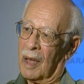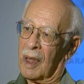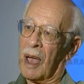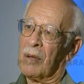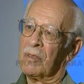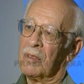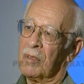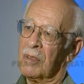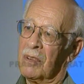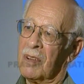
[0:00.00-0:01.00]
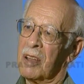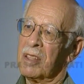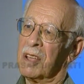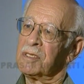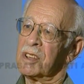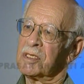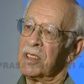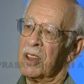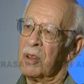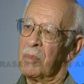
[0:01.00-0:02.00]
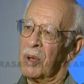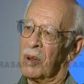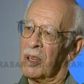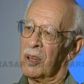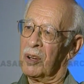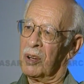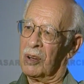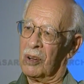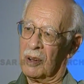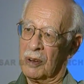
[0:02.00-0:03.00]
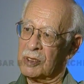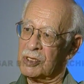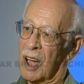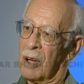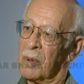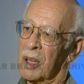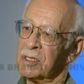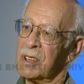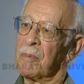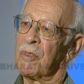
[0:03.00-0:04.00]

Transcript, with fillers: and I've not yet succeeded in building a good job except